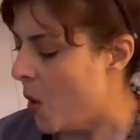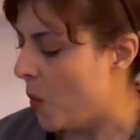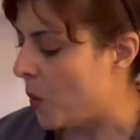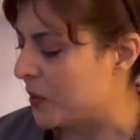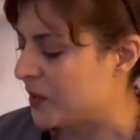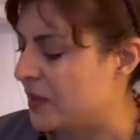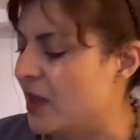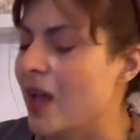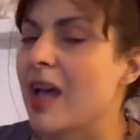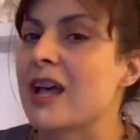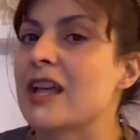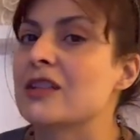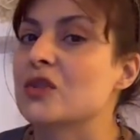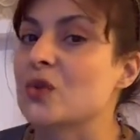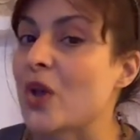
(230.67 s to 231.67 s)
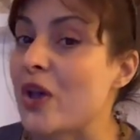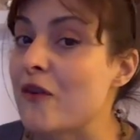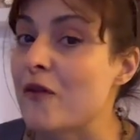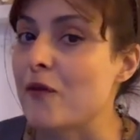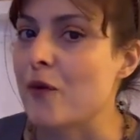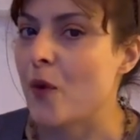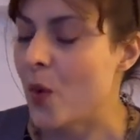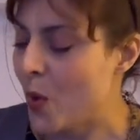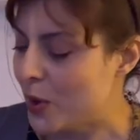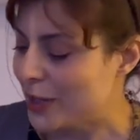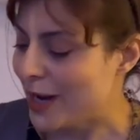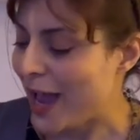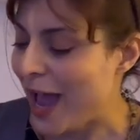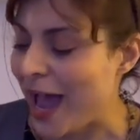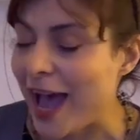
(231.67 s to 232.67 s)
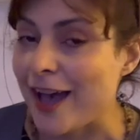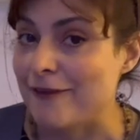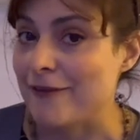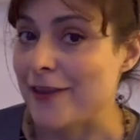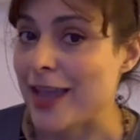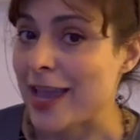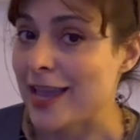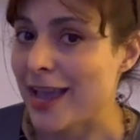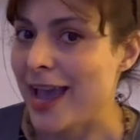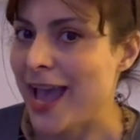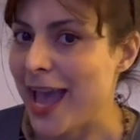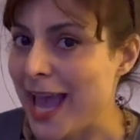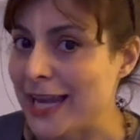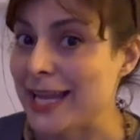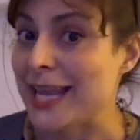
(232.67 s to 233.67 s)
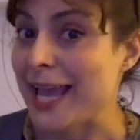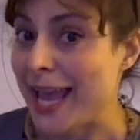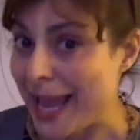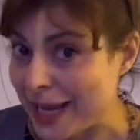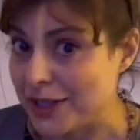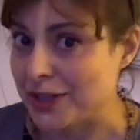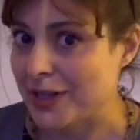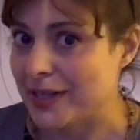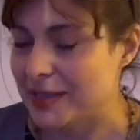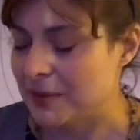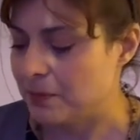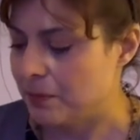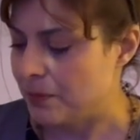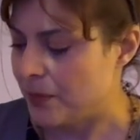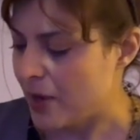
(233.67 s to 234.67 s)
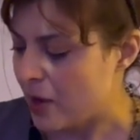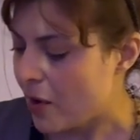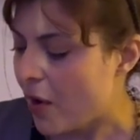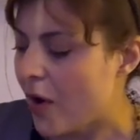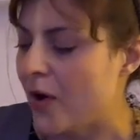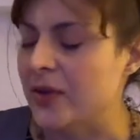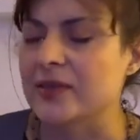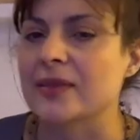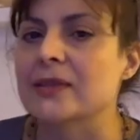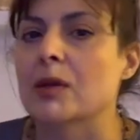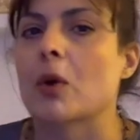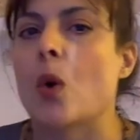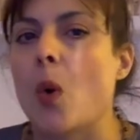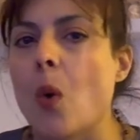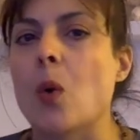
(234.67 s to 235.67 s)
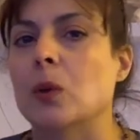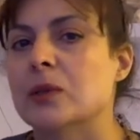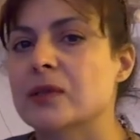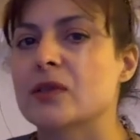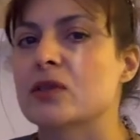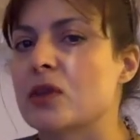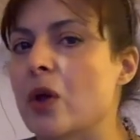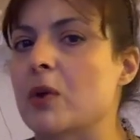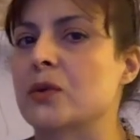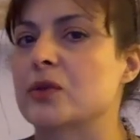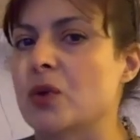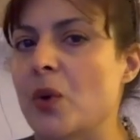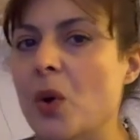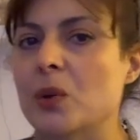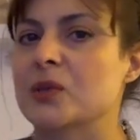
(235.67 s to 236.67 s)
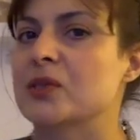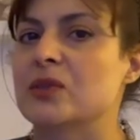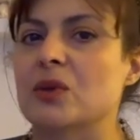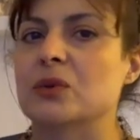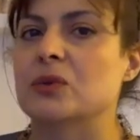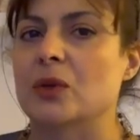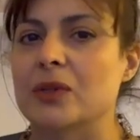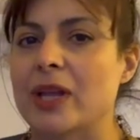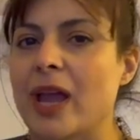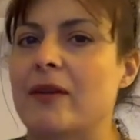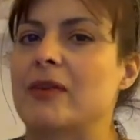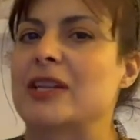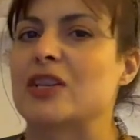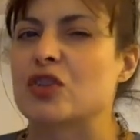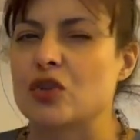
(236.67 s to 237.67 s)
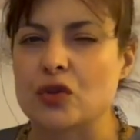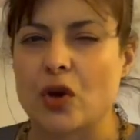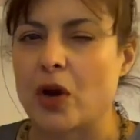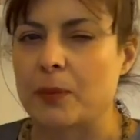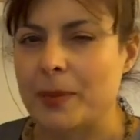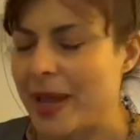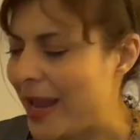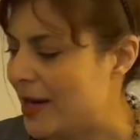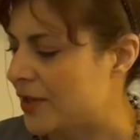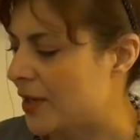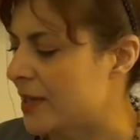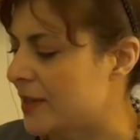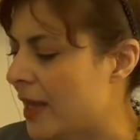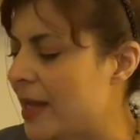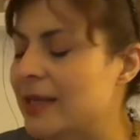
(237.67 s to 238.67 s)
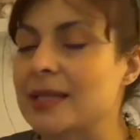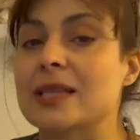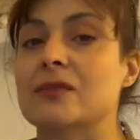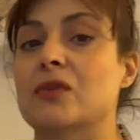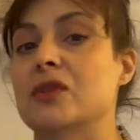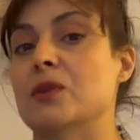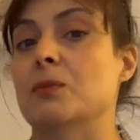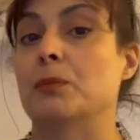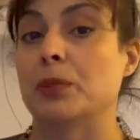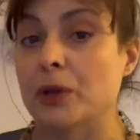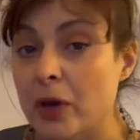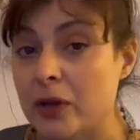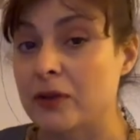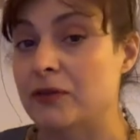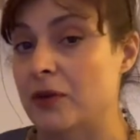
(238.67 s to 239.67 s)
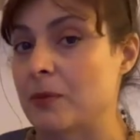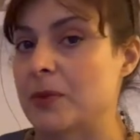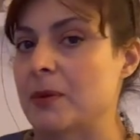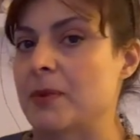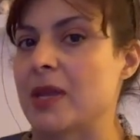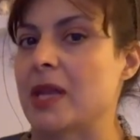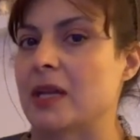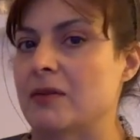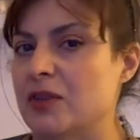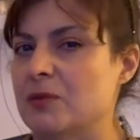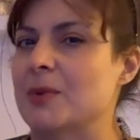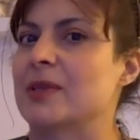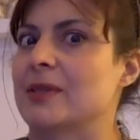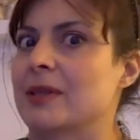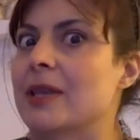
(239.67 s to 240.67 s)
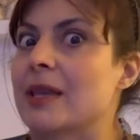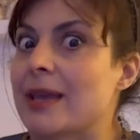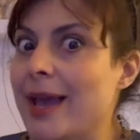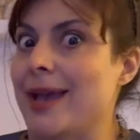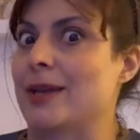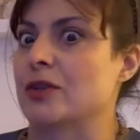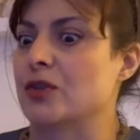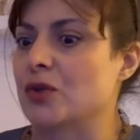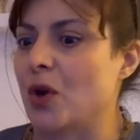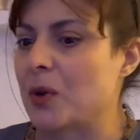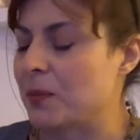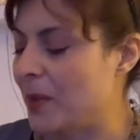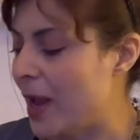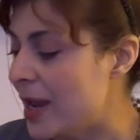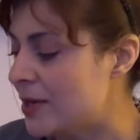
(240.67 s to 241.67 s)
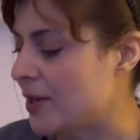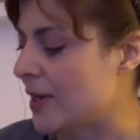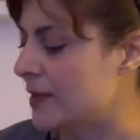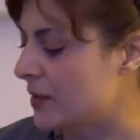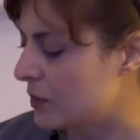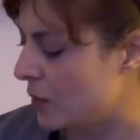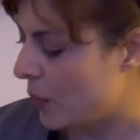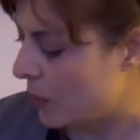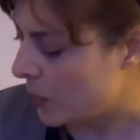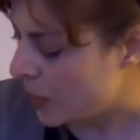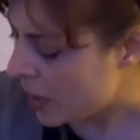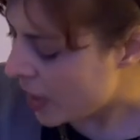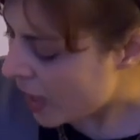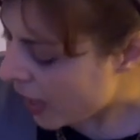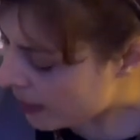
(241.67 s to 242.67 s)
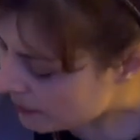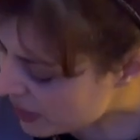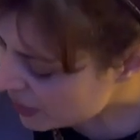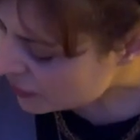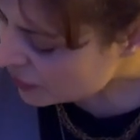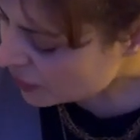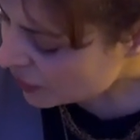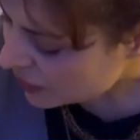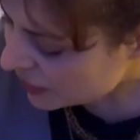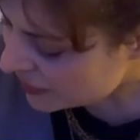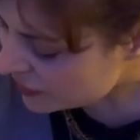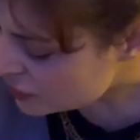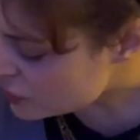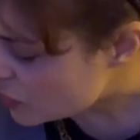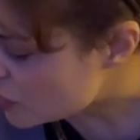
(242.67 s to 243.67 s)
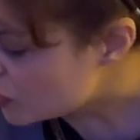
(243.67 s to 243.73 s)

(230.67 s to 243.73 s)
was to avoid having any edges, because these are old stone, so old stone don't have any sharp edges, and this was a block from the beginning, which means you have sharp edges. So I made sure there is no